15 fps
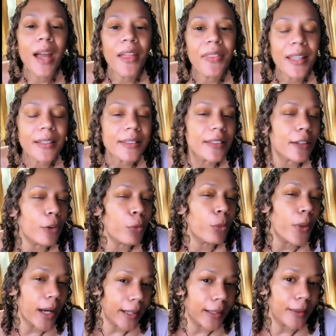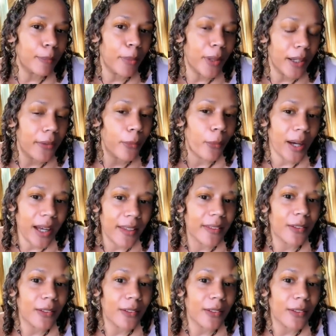And that's their right, by the way.